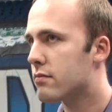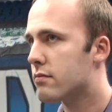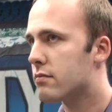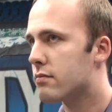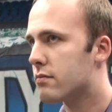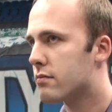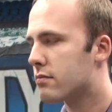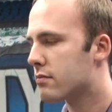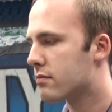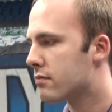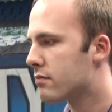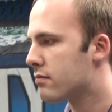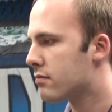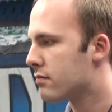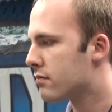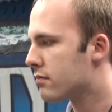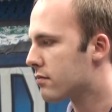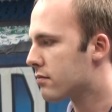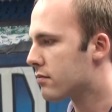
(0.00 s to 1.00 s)

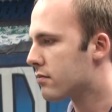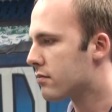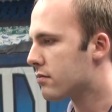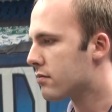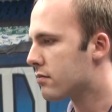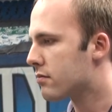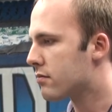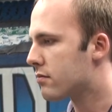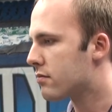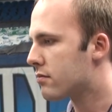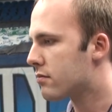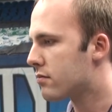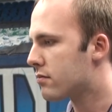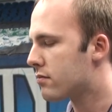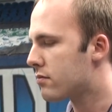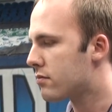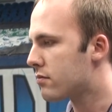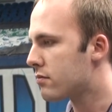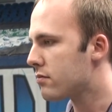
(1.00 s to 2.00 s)

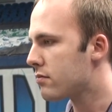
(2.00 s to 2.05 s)
(silent)